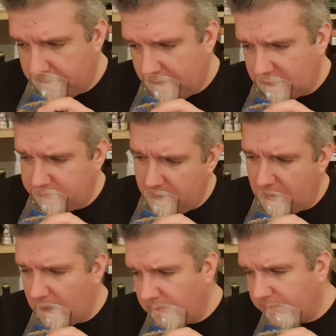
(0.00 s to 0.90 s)

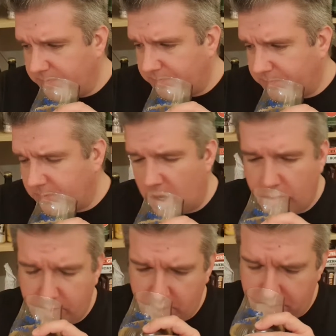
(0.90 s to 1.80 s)
Marshmallow,
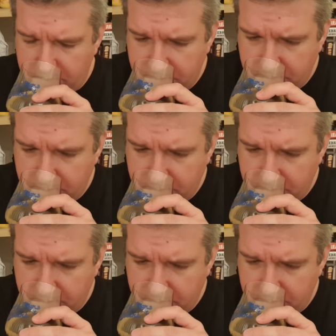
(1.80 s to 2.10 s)
coconut.